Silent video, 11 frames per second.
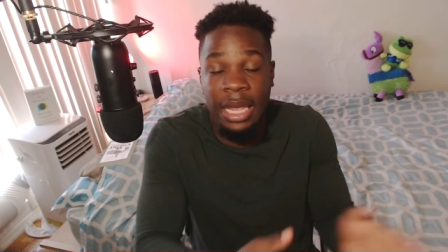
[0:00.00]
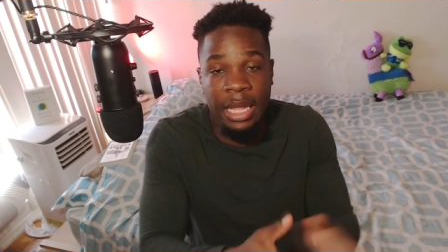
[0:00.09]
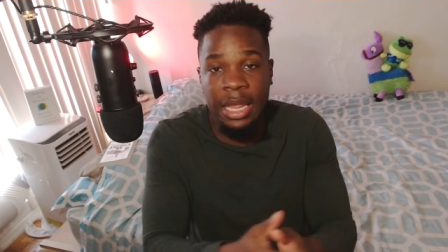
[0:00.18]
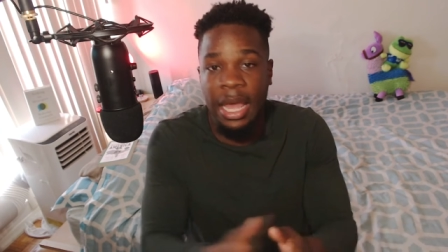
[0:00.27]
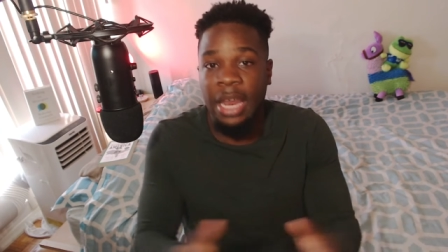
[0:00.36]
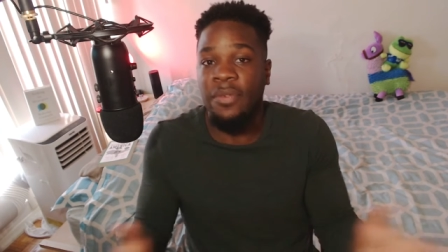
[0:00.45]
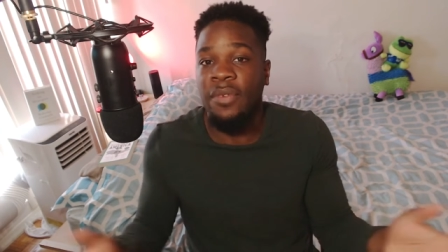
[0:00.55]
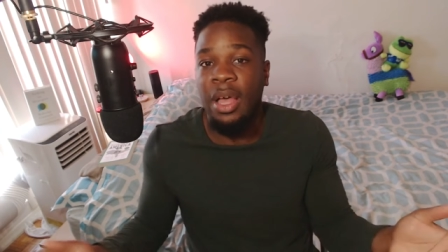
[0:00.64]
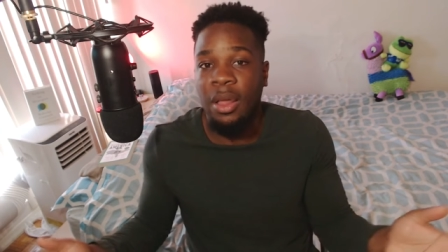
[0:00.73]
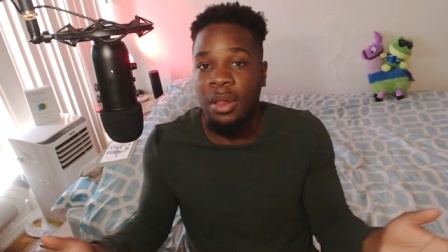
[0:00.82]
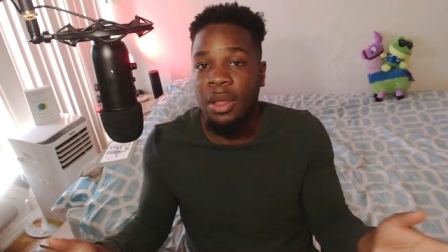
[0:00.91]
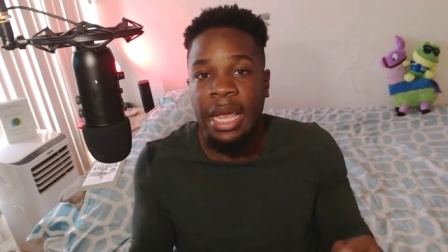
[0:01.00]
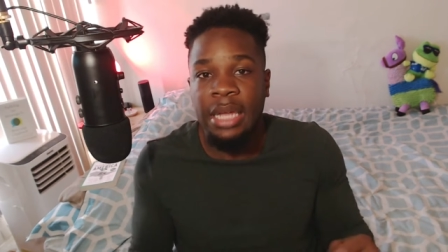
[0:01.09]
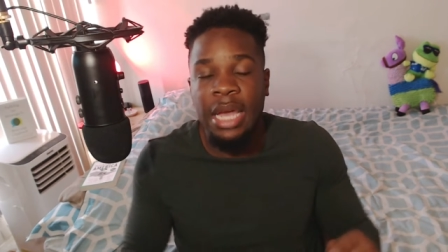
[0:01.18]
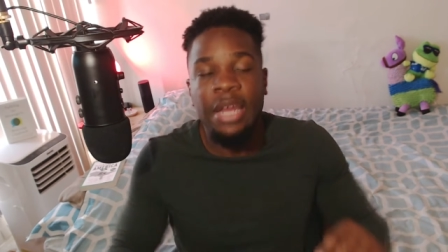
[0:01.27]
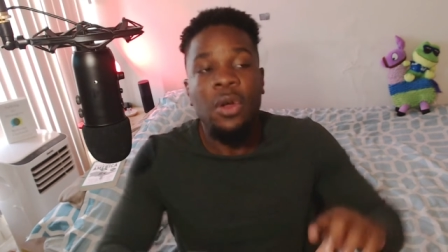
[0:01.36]
in the N F L.
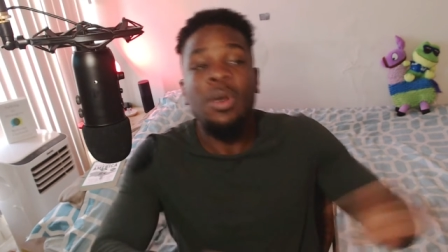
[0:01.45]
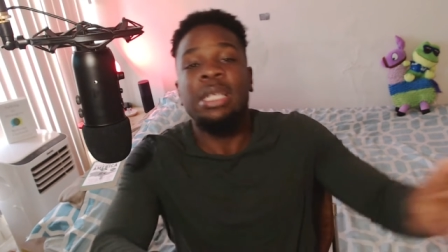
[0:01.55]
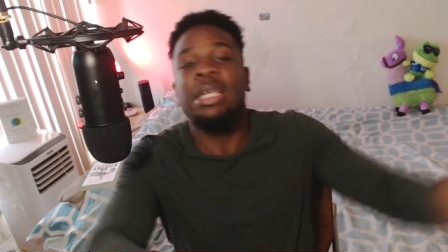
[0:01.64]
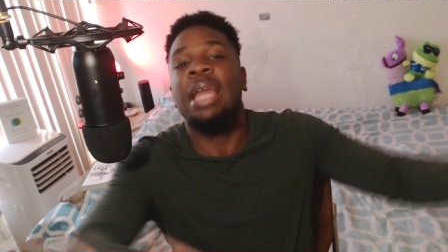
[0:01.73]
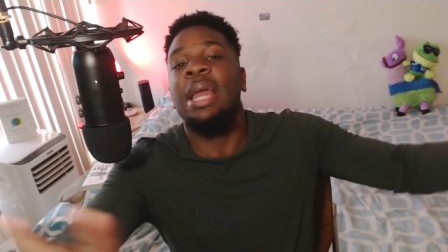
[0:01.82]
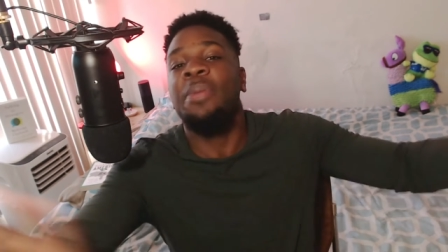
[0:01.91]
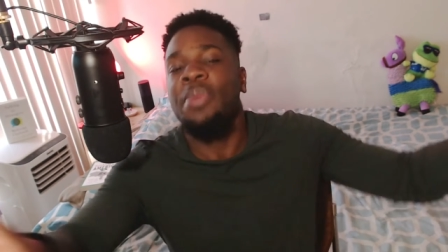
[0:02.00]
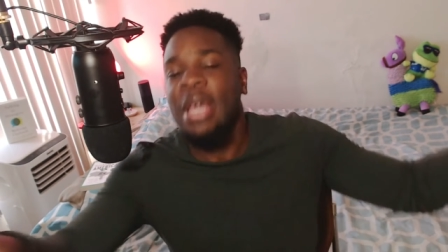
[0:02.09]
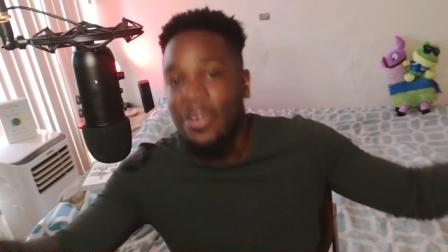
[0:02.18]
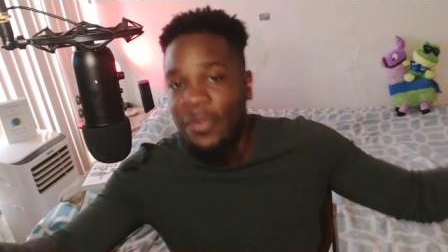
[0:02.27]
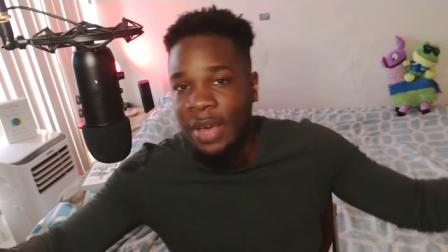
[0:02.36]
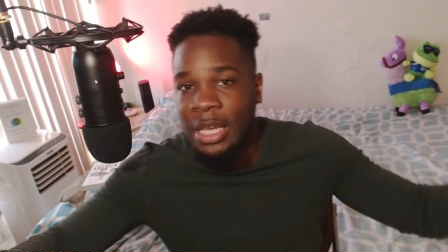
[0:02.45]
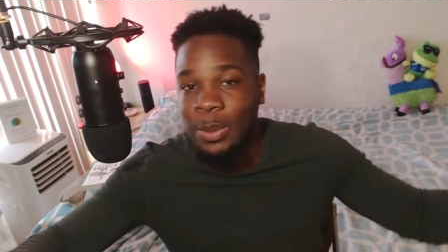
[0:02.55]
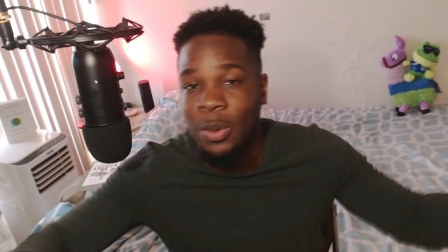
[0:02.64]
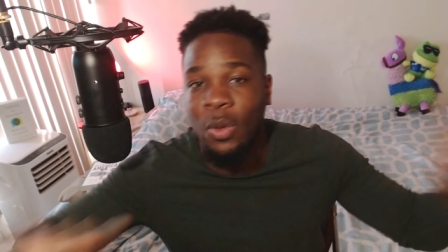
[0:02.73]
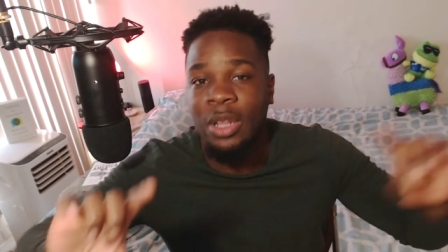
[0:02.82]
And I know I said N B A
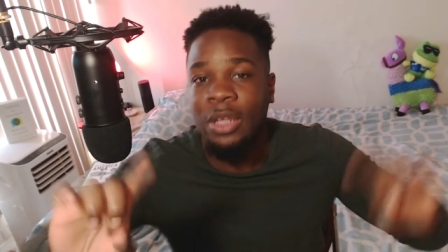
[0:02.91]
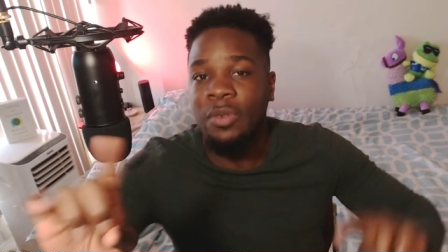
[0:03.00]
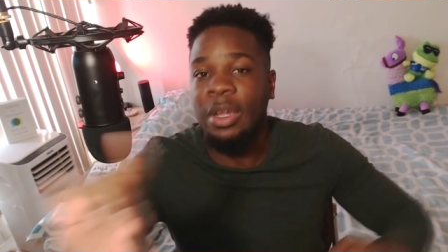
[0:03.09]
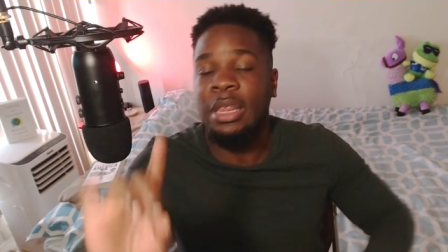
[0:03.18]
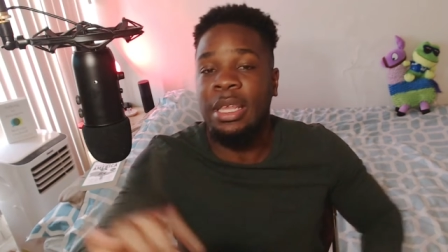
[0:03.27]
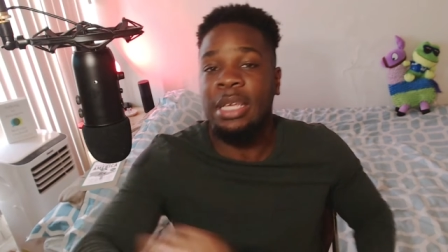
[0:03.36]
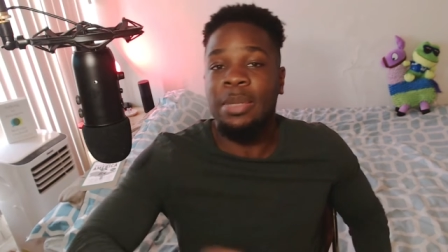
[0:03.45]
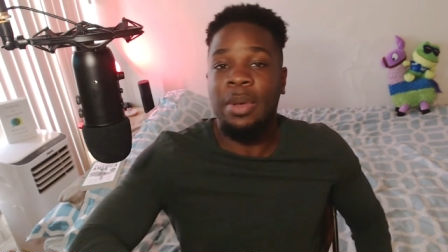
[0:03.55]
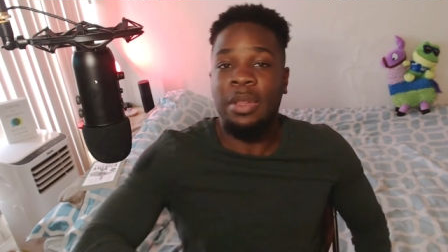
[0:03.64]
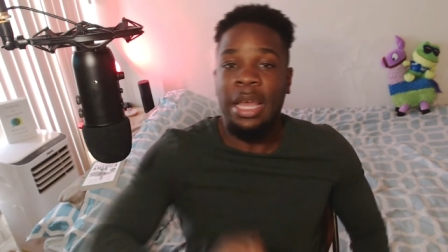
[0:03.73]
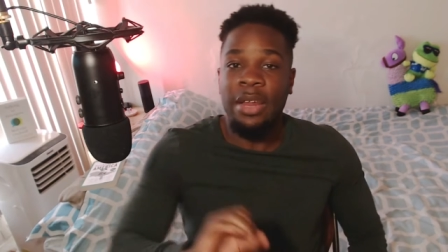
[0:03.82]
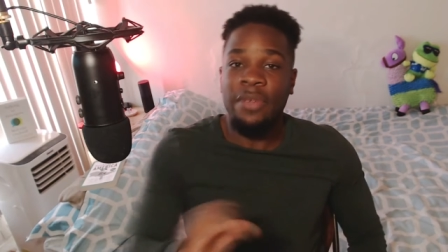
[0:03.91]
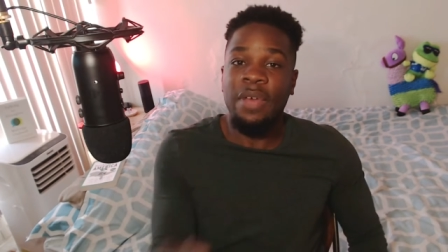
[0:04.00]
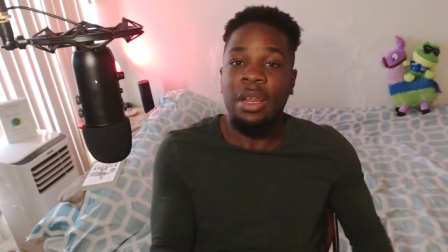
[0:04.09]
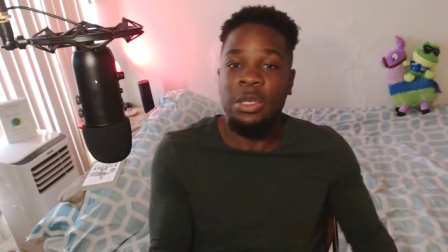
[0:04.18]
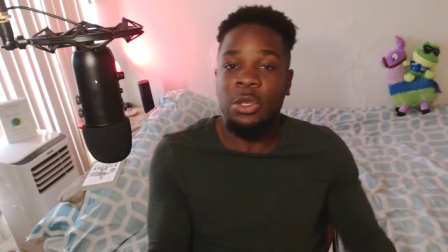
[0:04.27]
fans, but one of the great things about the N
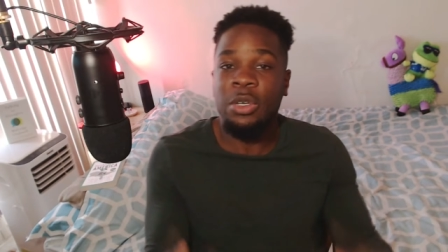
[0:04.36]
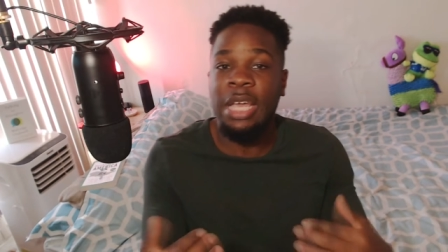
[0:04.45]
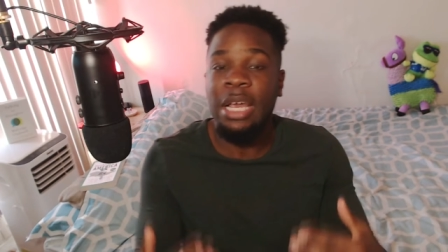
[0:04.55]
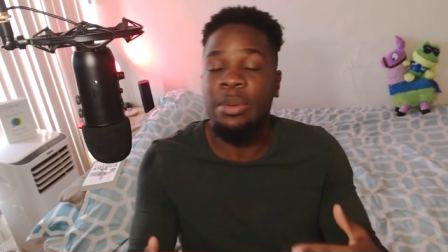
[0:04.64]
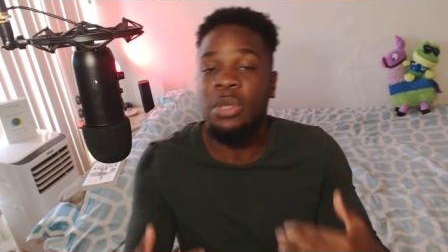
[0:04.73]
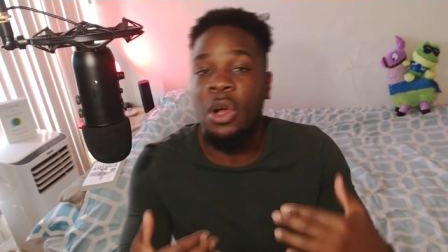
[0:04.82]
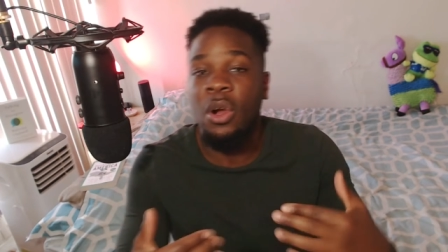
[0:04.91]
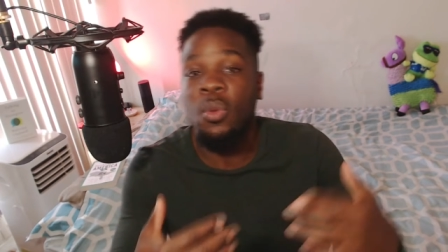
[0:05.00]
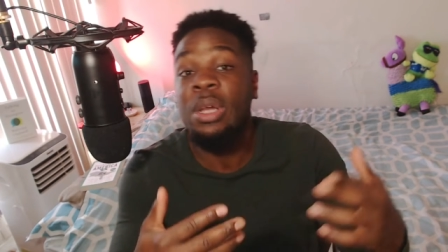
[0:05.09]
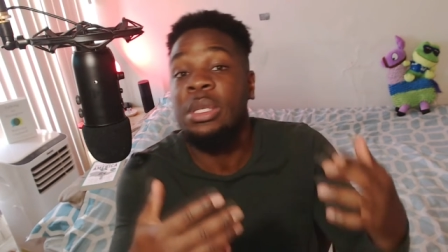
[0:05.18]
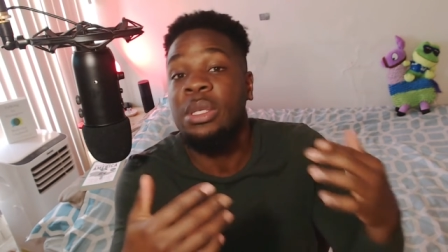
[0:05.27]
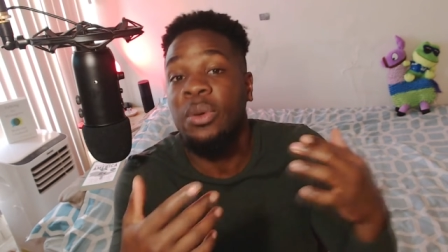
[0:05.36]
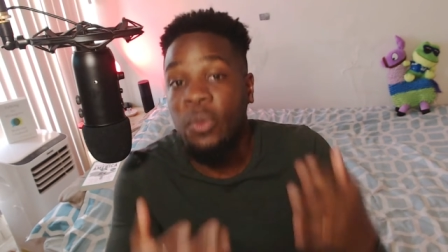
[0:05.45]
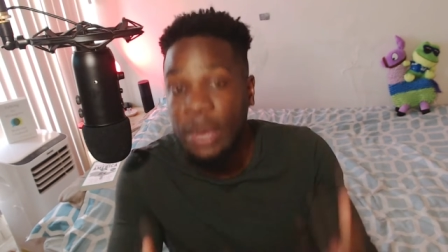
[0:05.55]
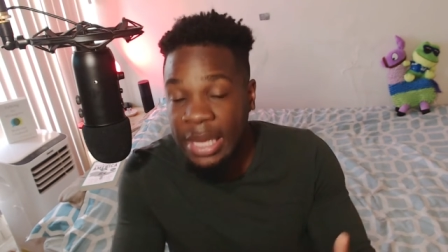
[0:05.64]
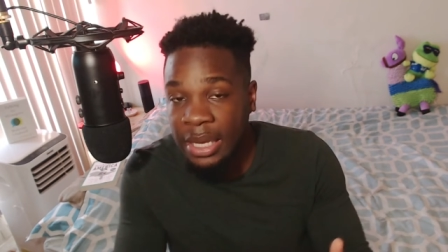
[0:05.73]
F L is their games are once a
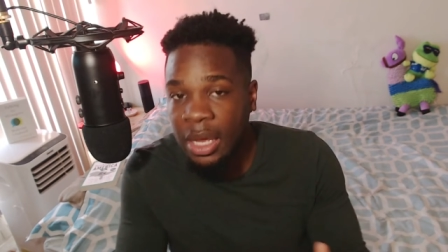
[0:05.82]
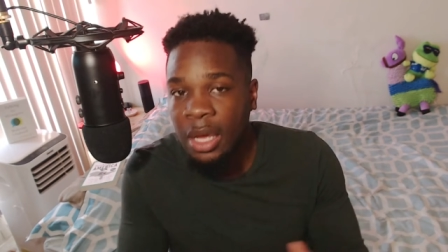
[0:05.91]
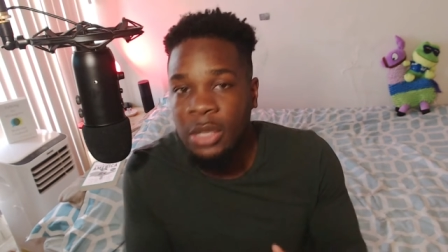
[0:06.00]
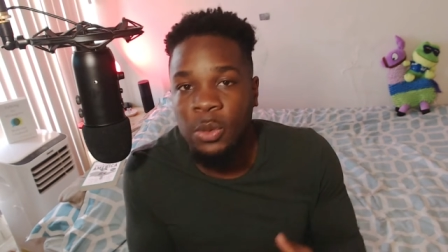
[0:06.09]
week.